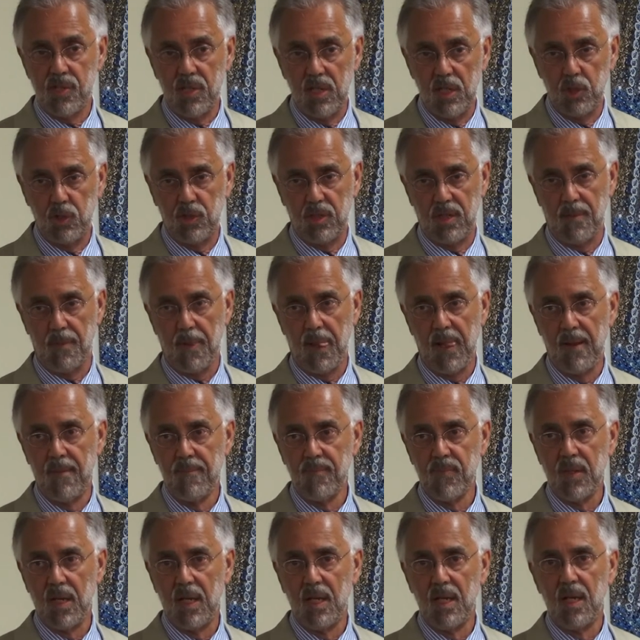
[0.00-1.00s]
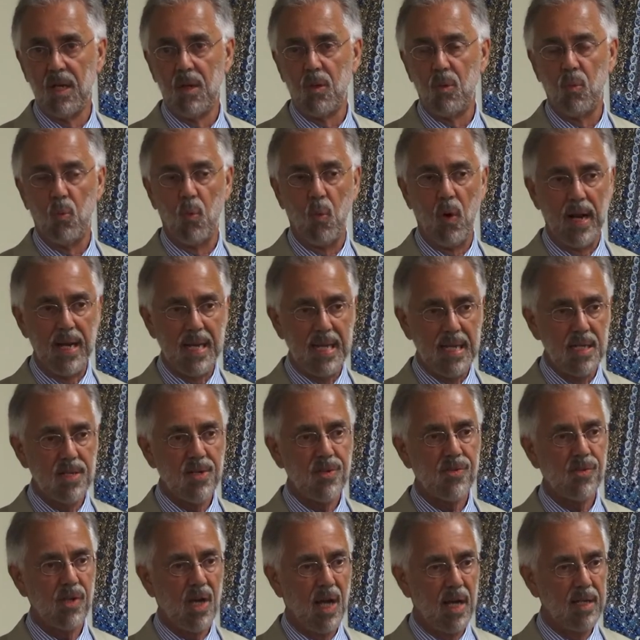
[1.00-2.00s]
decision when he
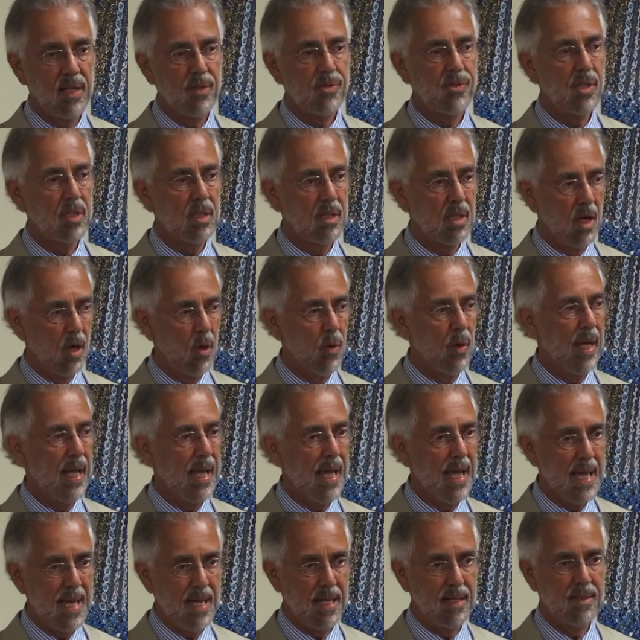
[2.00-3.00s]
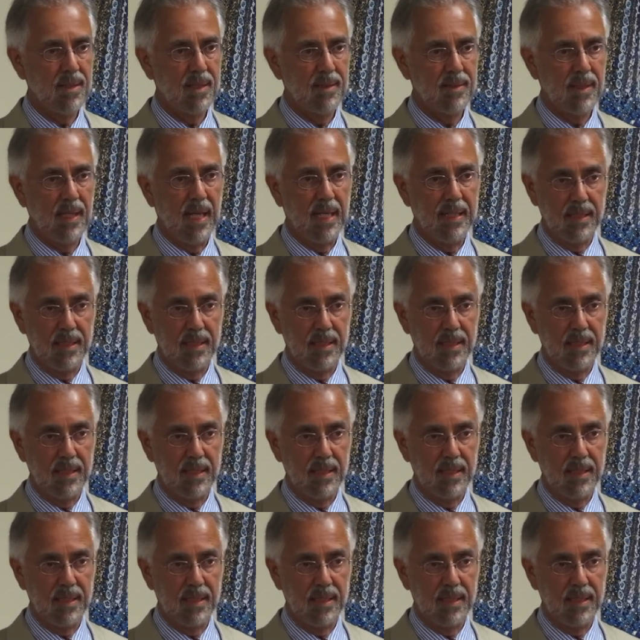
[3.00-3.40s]
decided to go ahead